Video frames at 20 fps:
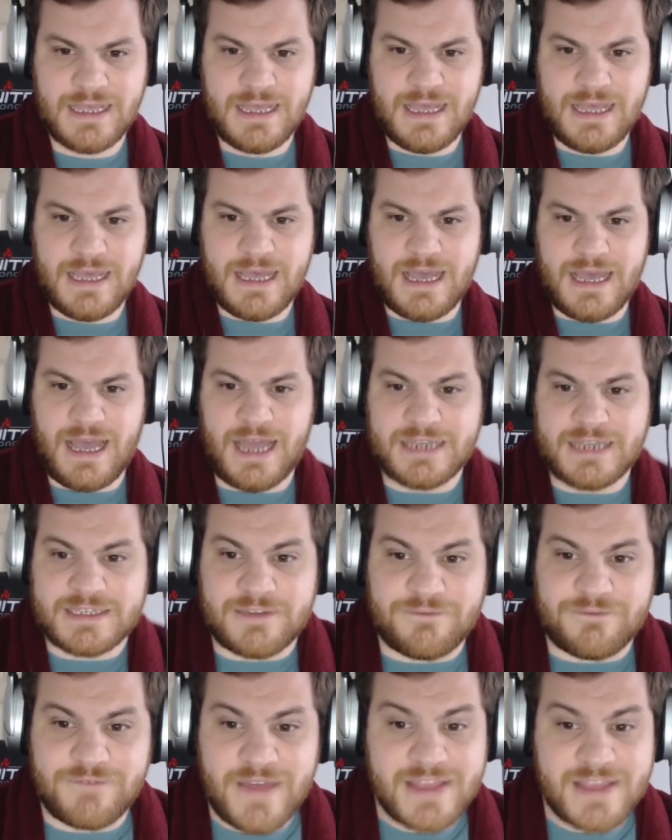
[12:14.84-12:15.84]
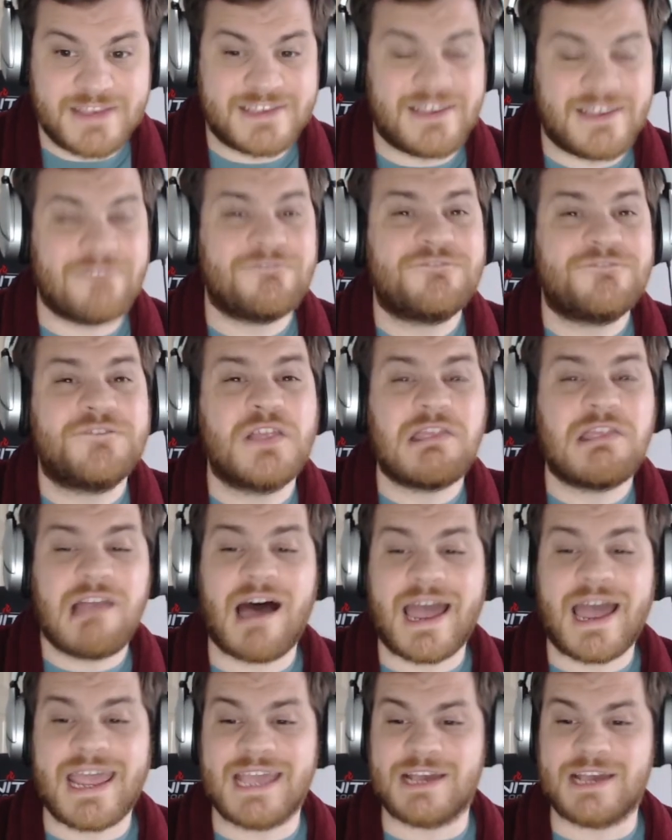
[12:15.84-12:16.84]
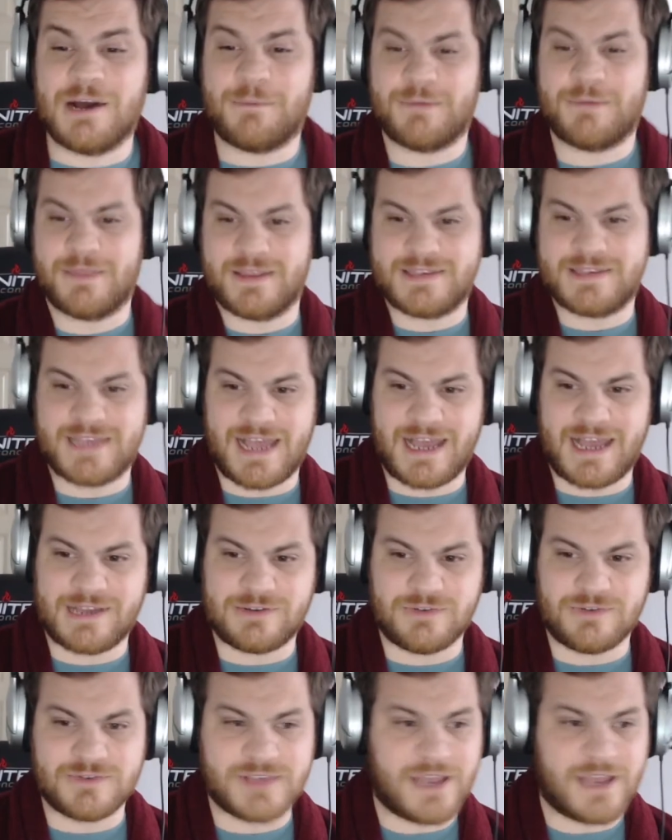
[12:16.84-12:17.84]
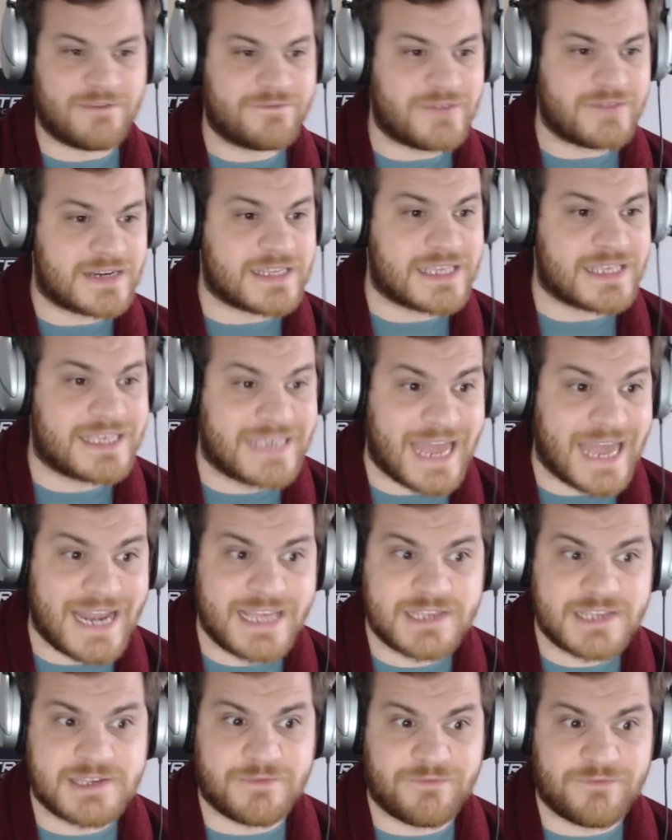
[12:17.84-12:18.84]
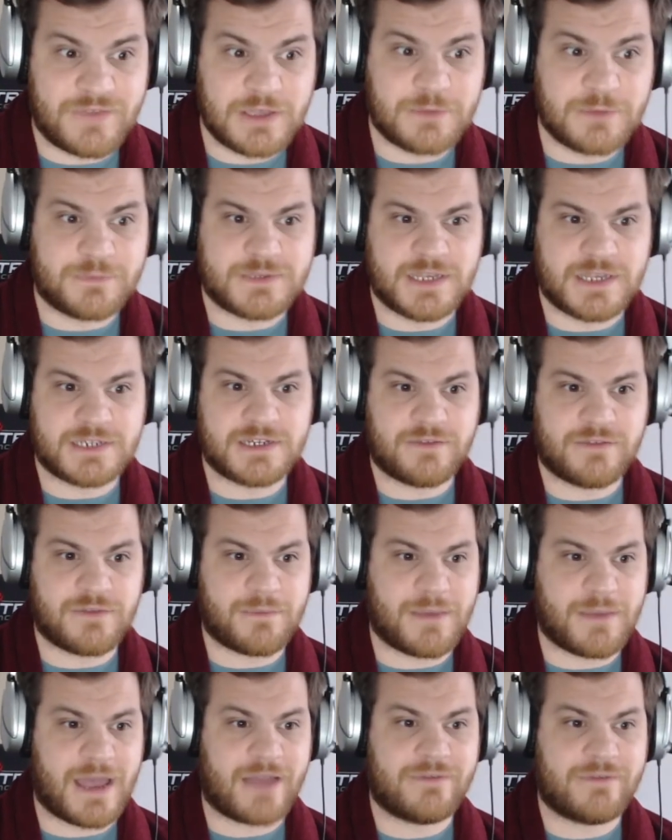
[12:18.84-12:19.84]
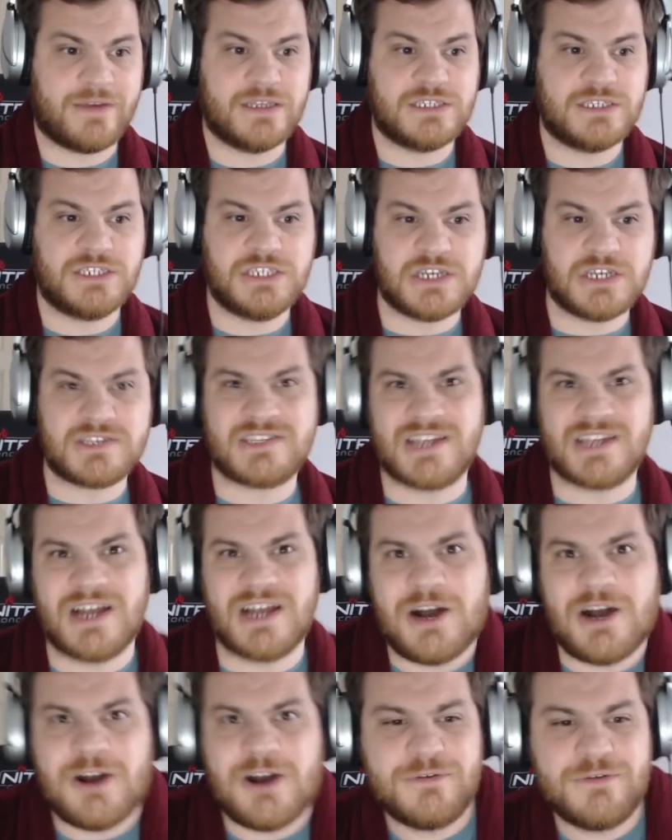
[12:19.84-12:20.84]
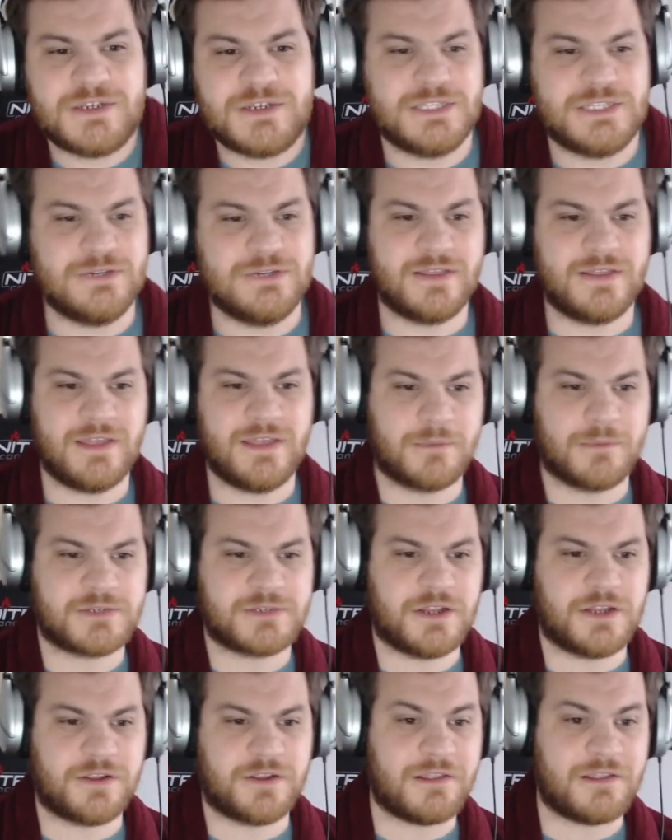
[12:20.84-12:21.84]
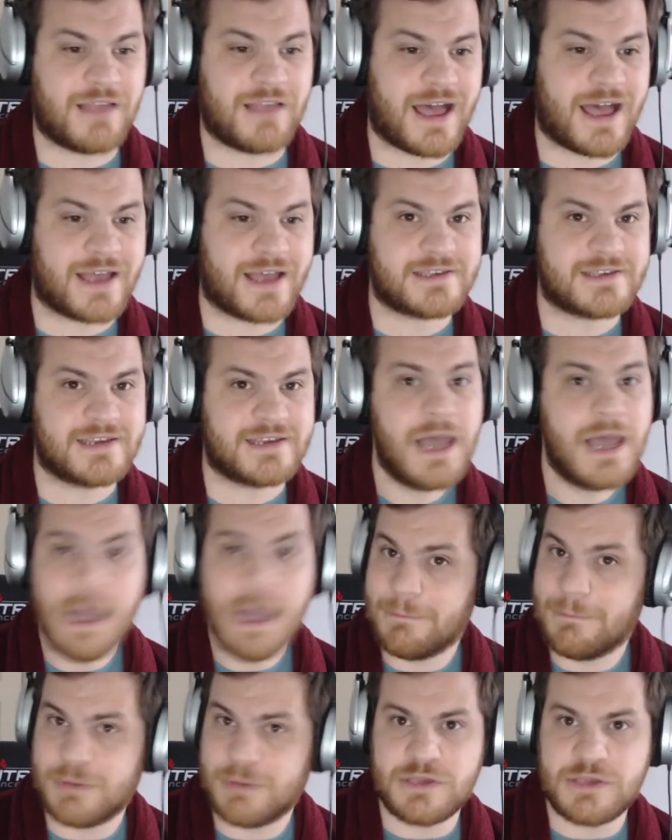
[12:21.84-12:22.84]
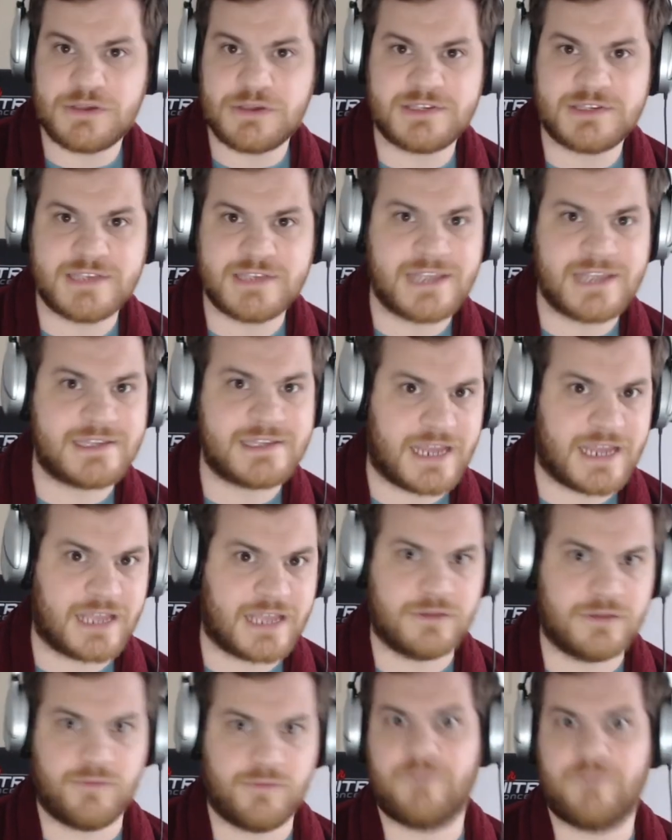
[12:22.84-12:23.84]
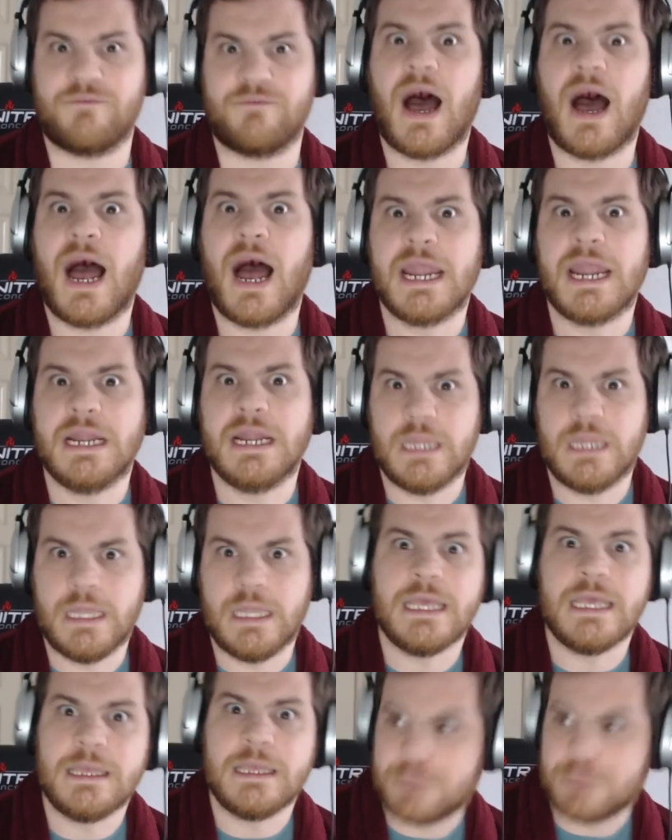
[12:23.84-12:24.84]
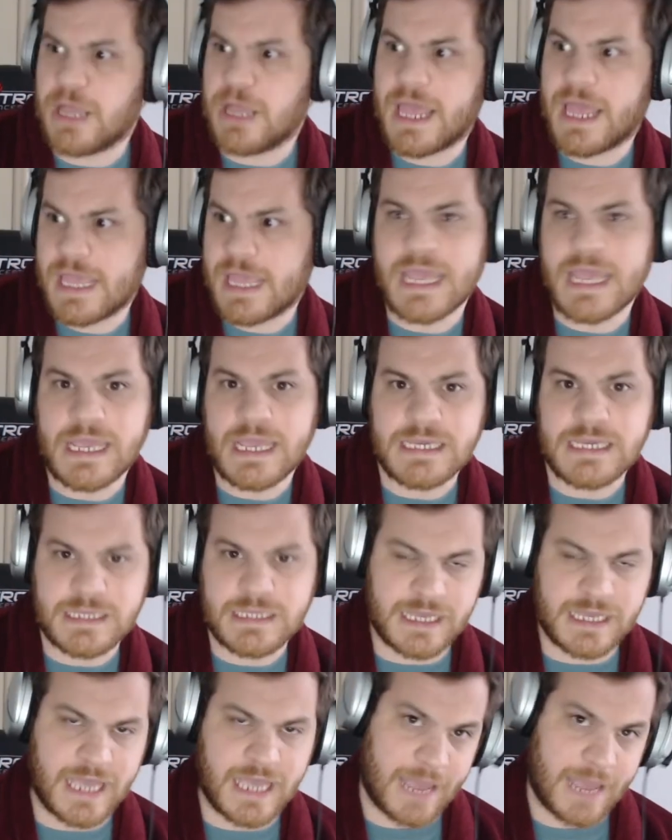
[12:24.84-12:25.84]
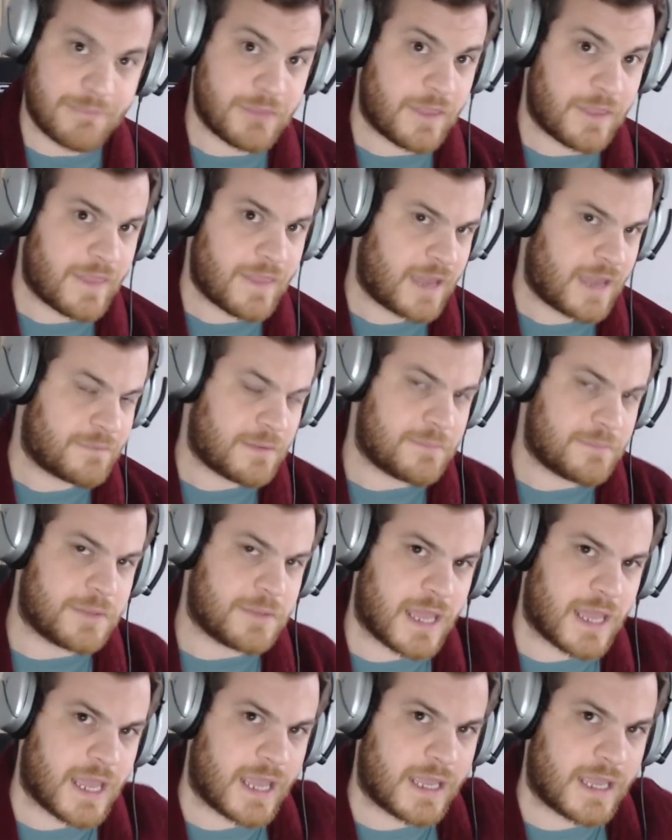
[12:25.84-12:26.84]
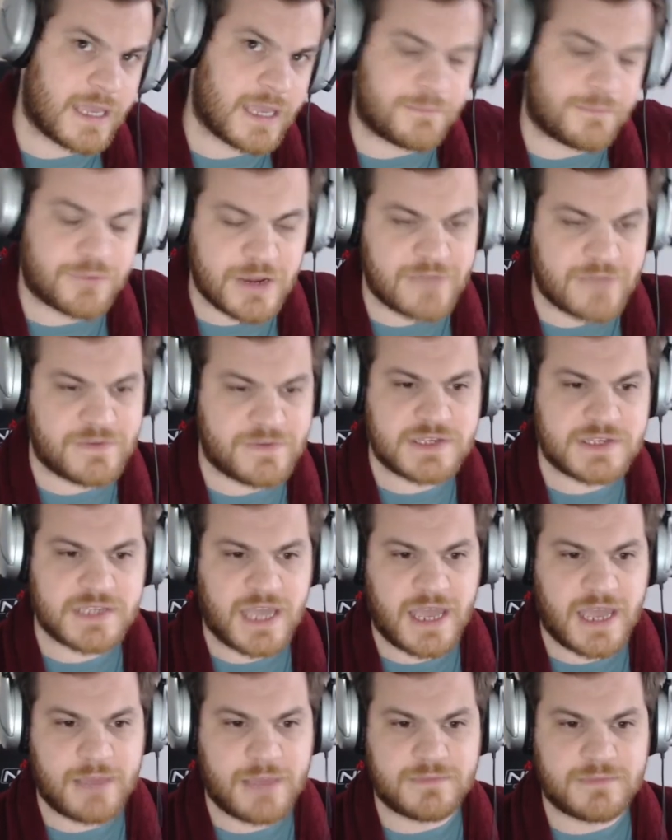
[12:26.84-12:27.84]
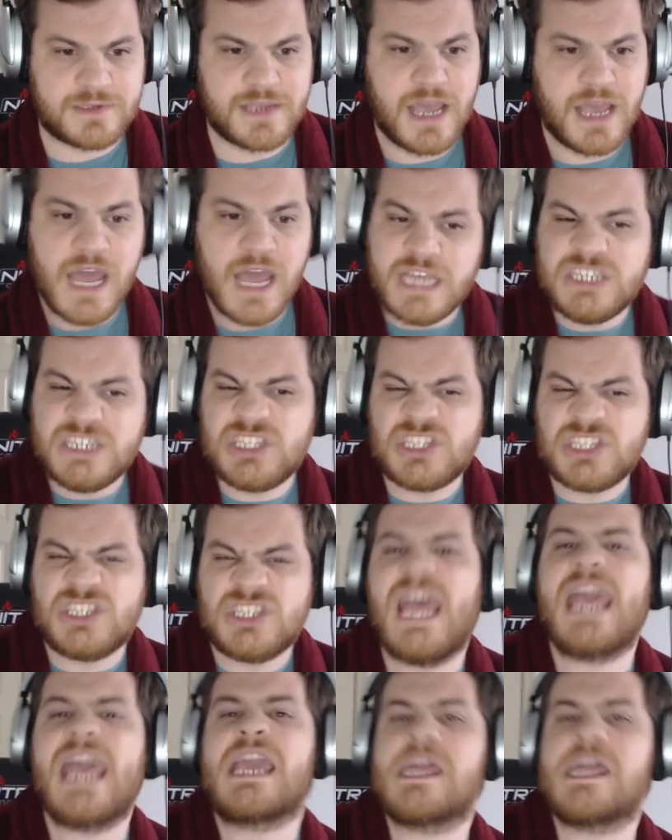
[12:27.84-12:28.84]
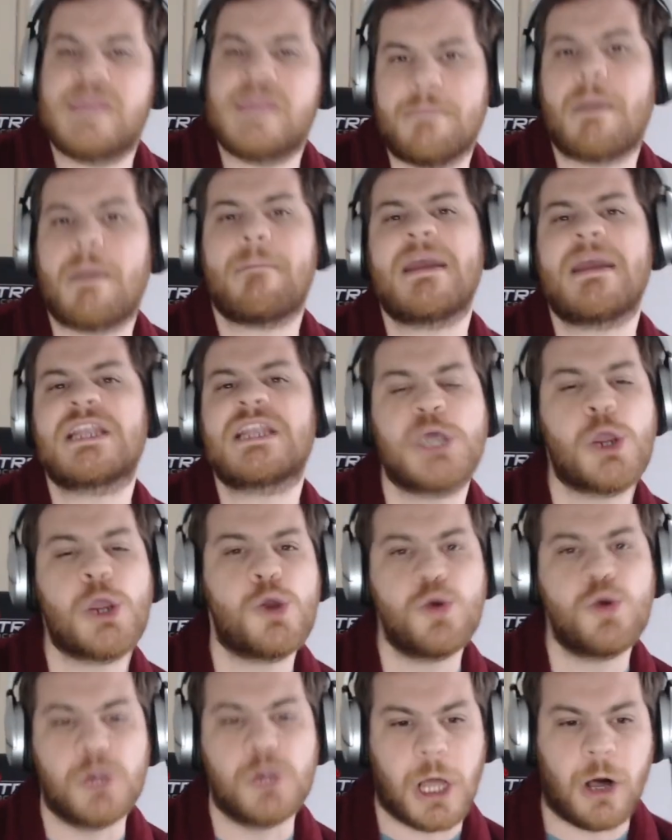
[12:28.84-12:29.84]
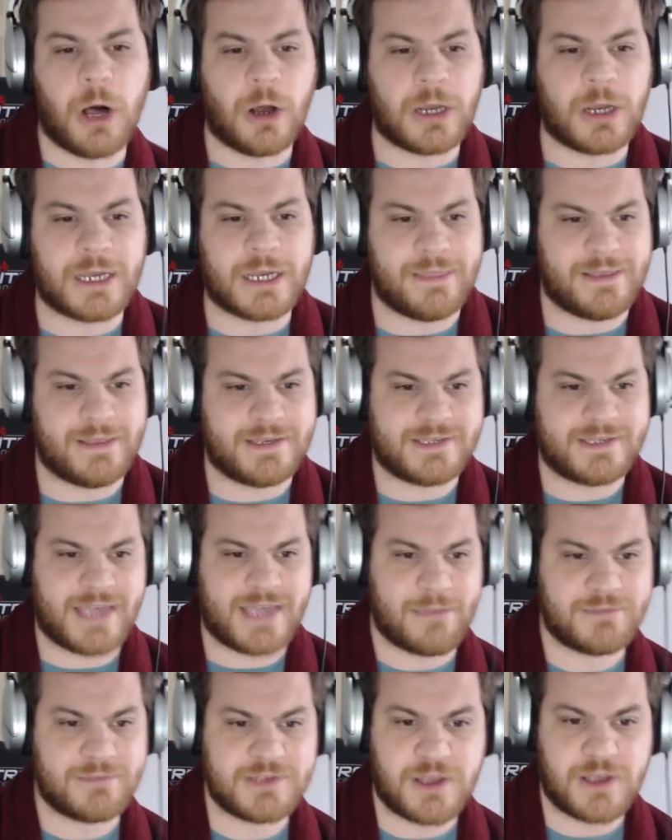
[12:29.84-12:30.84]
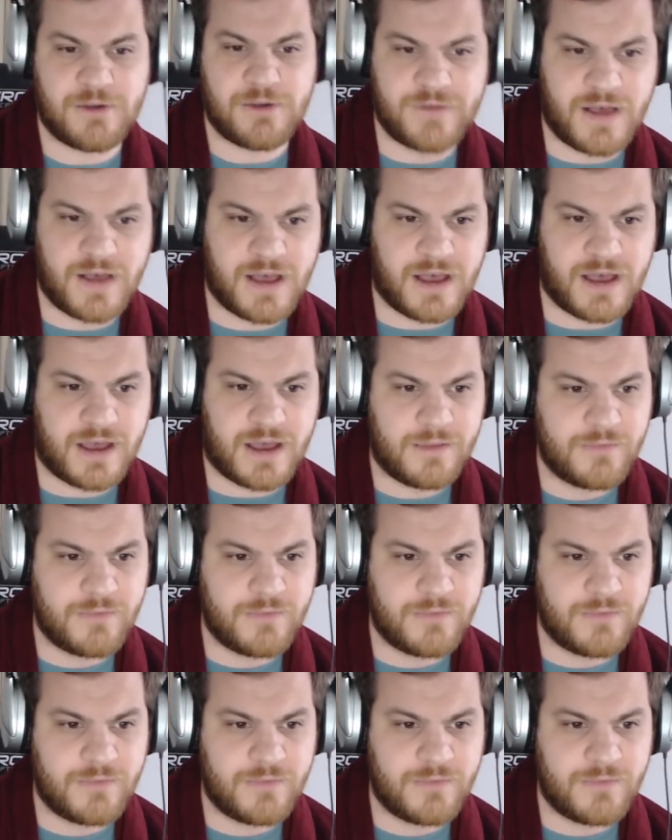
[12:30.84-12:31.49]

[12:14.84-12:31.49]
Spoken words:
and defence, flying up in the tackles and finally getting some field position on the back of it, just overshooting the option on the last. But you could sense that England were finally playing the game that they had been playing in previous games, just taking them a bit too long in this game so far.